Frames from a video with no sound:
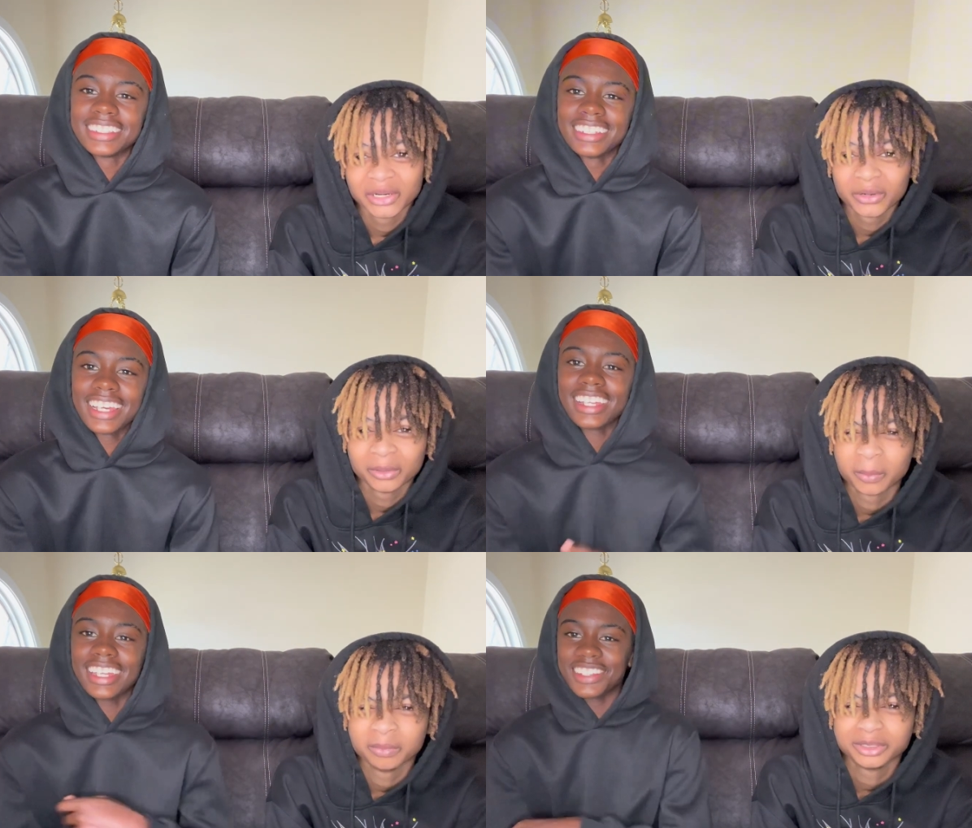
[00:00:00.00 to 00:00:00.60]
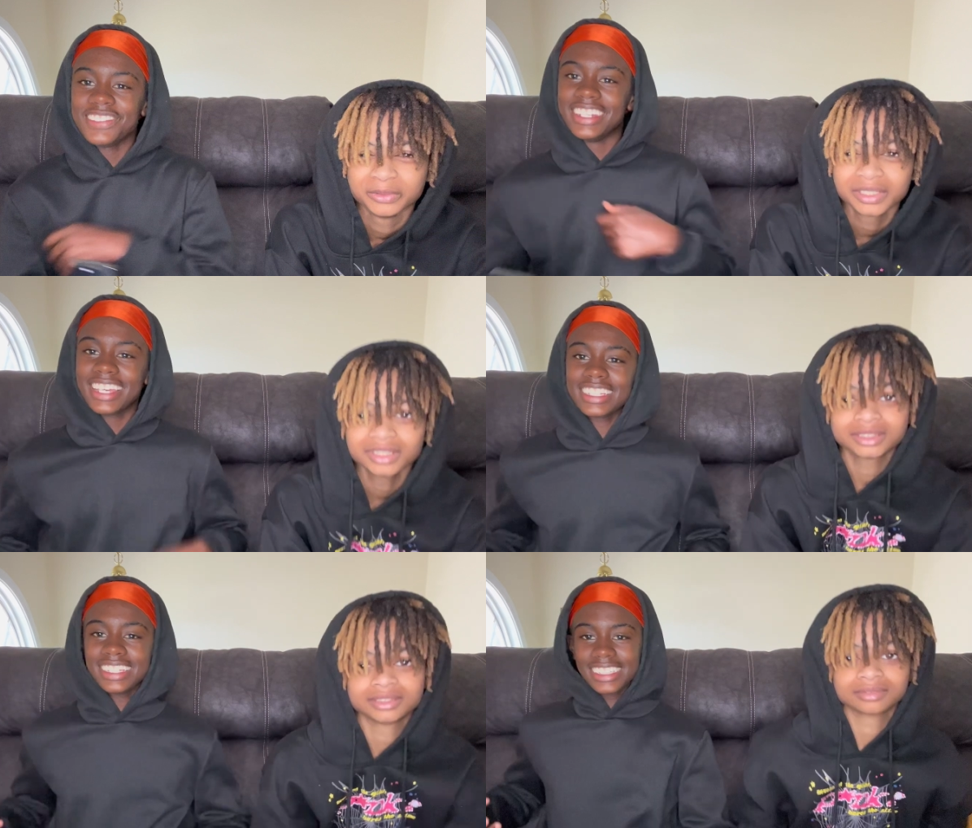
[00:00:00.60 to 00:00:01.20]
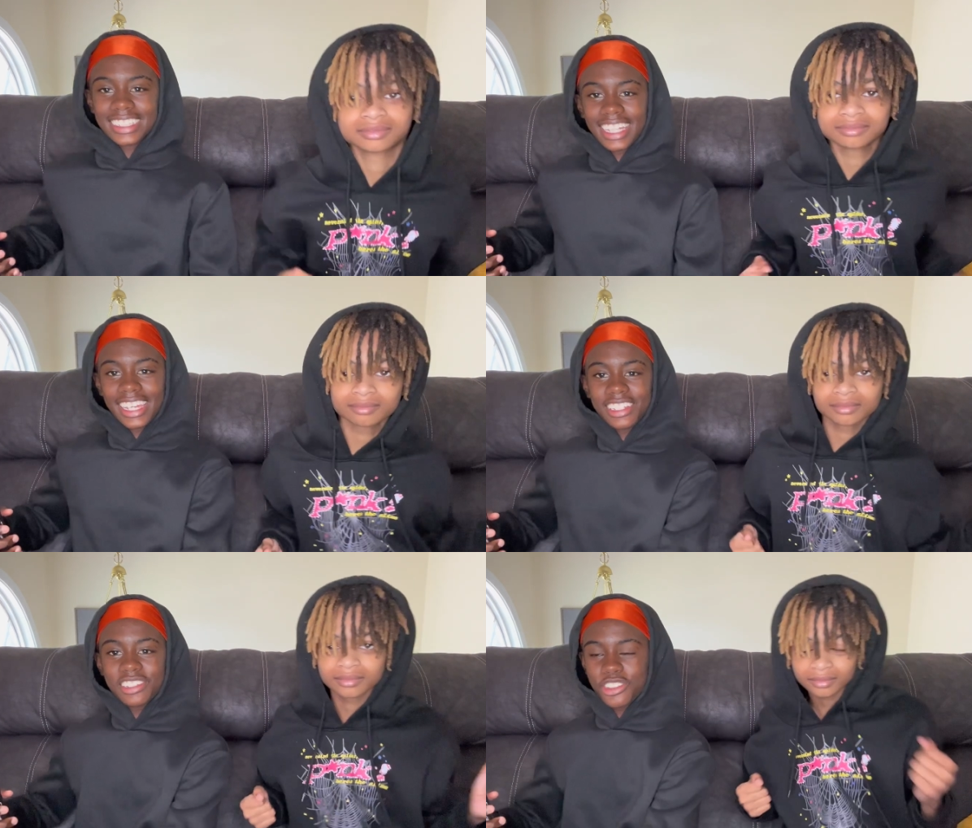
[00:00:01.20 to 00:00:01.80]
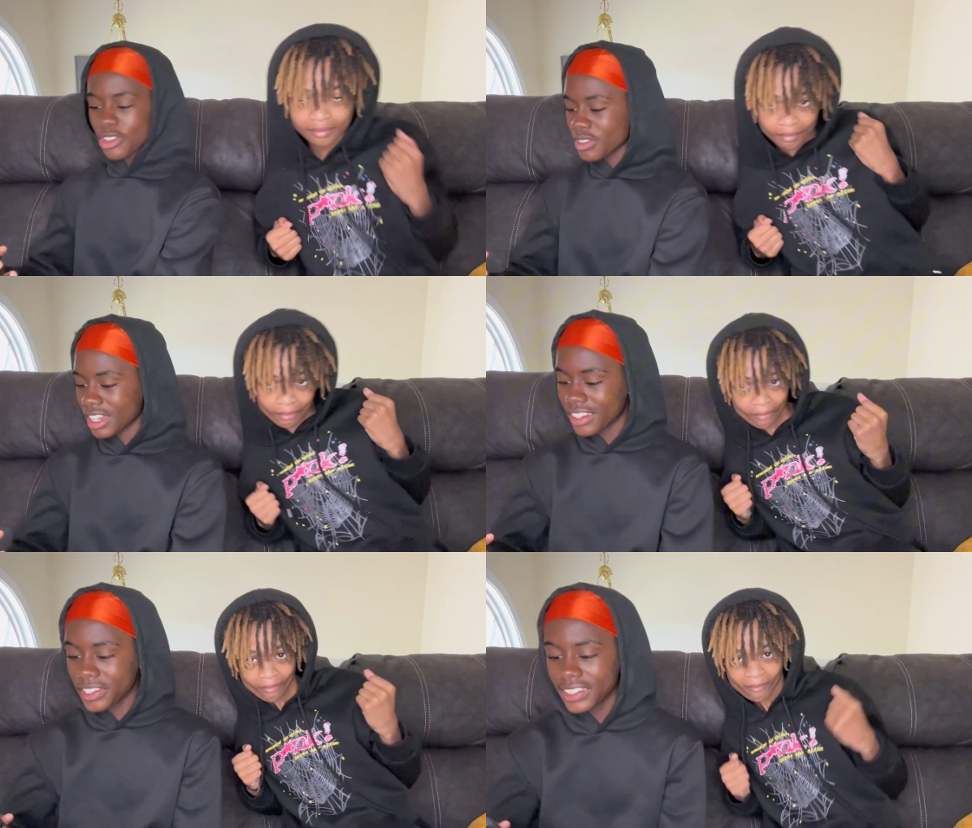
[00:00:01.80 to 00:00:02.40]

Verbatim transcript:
Speaker 1: like like you dancing, it just like trickle down your